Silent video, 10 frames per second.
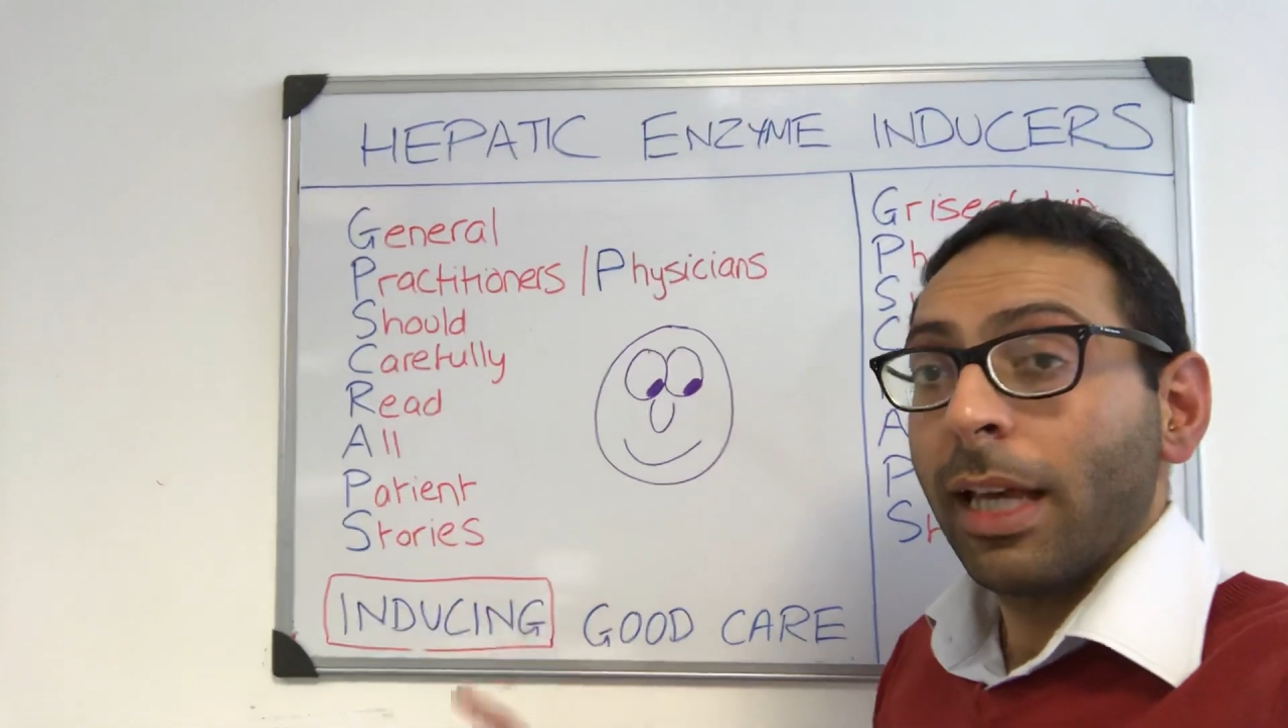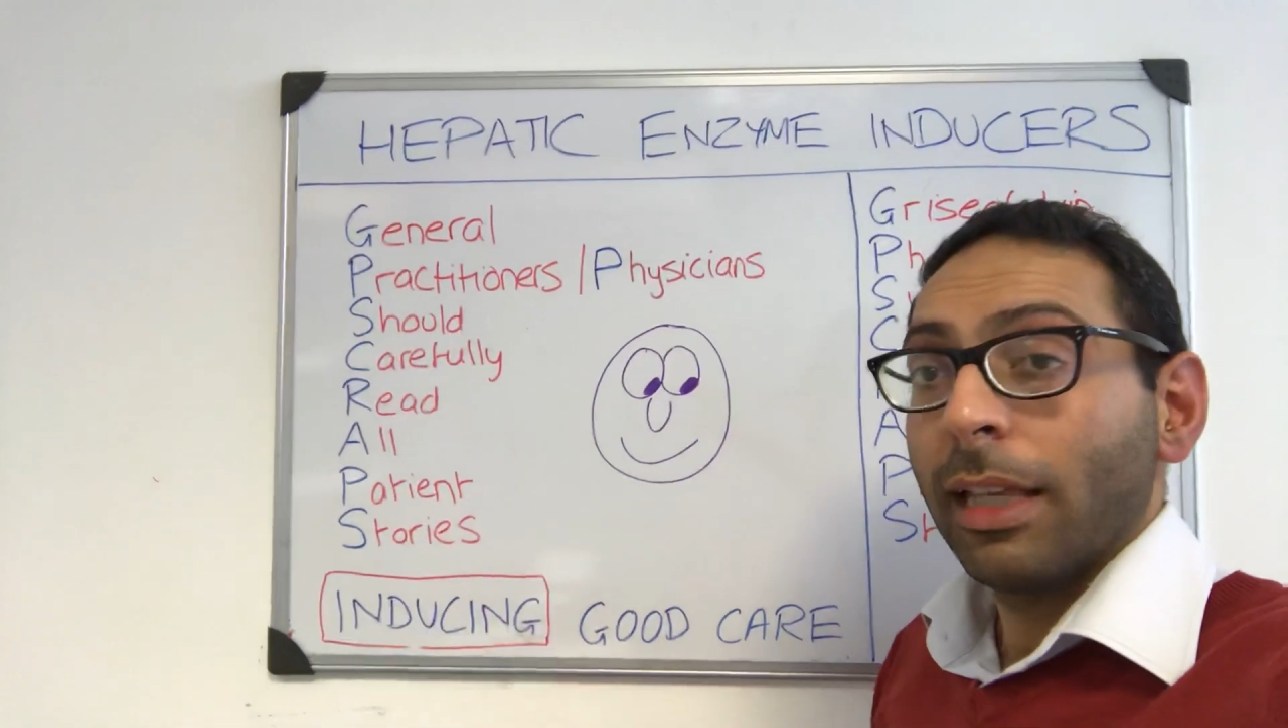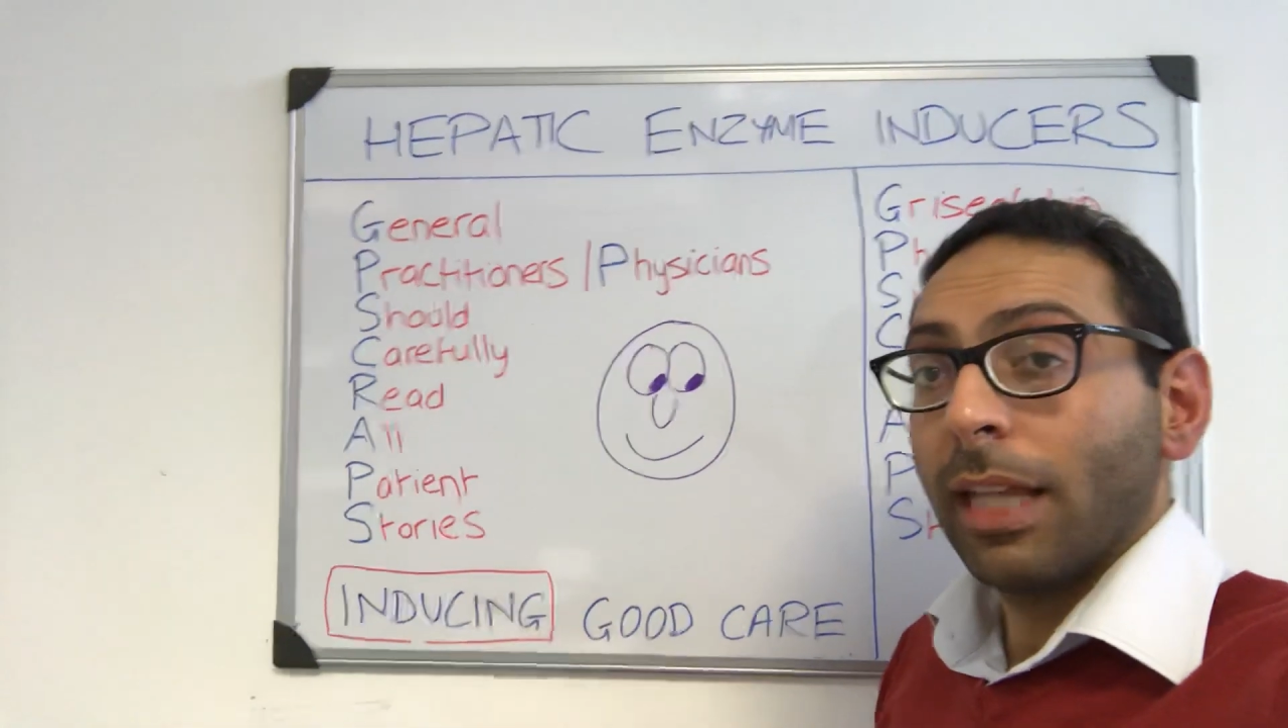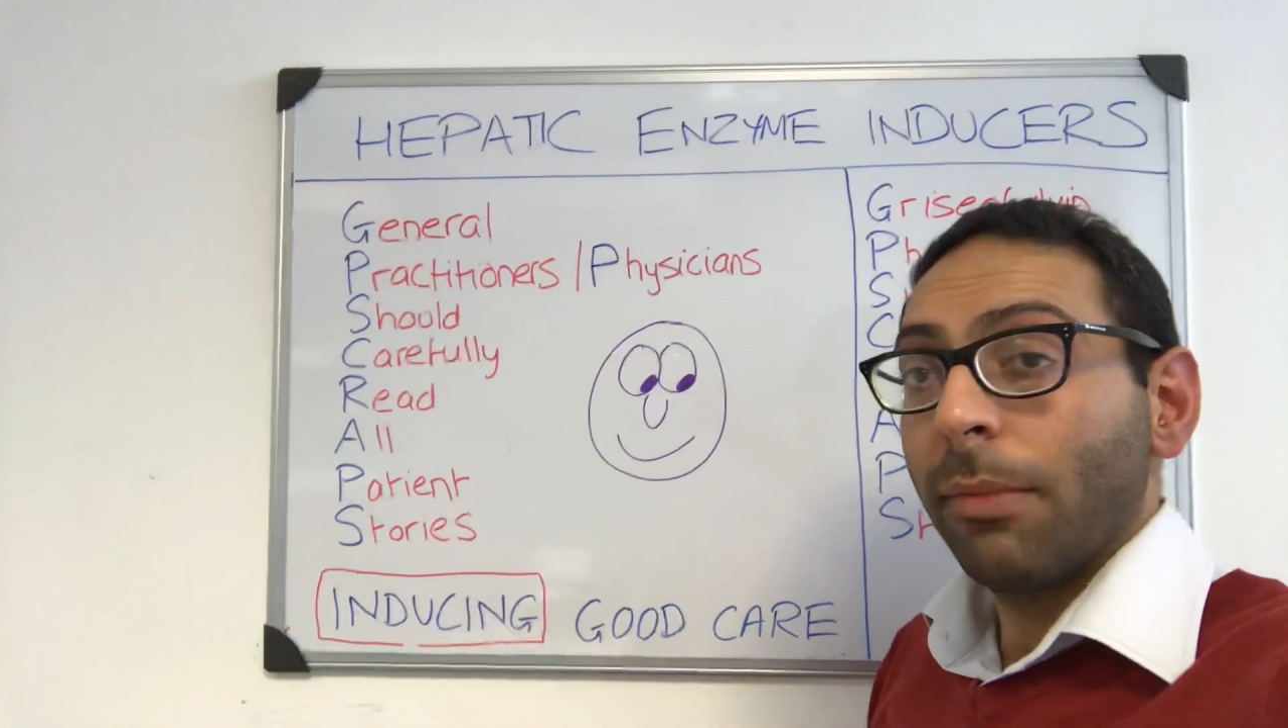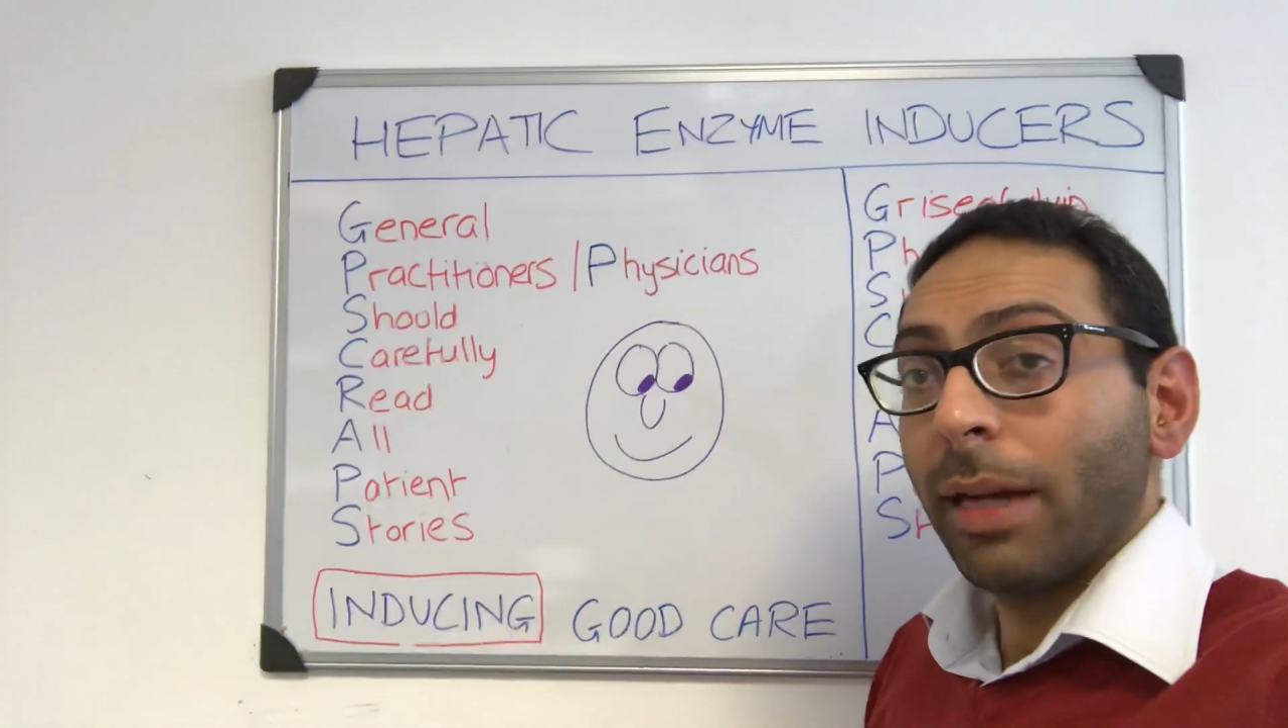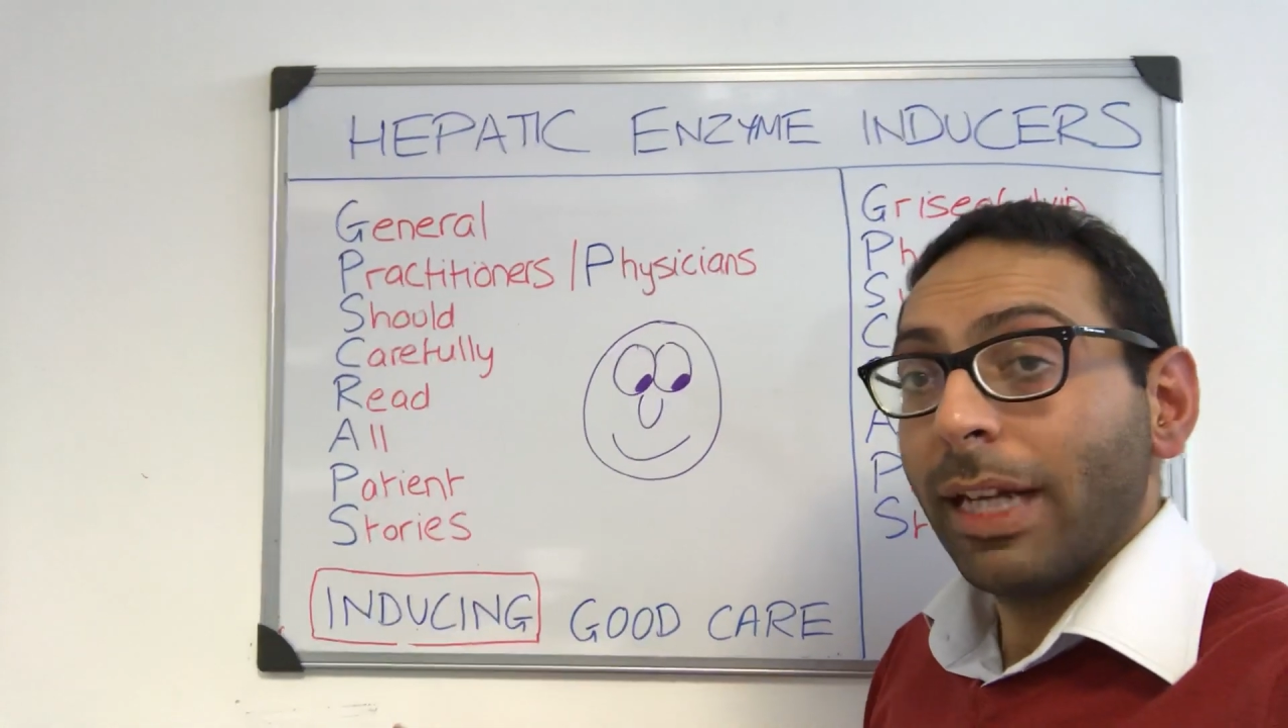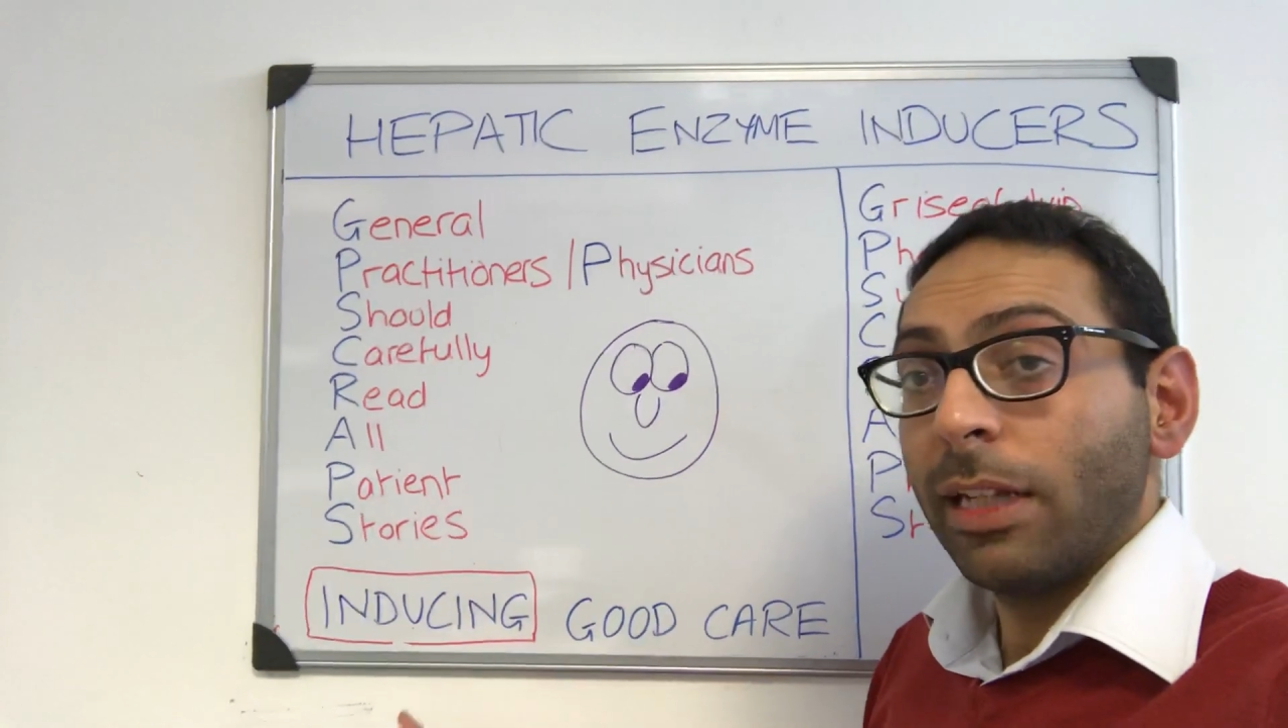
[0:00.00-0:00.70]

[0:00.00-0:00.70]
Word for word: thereby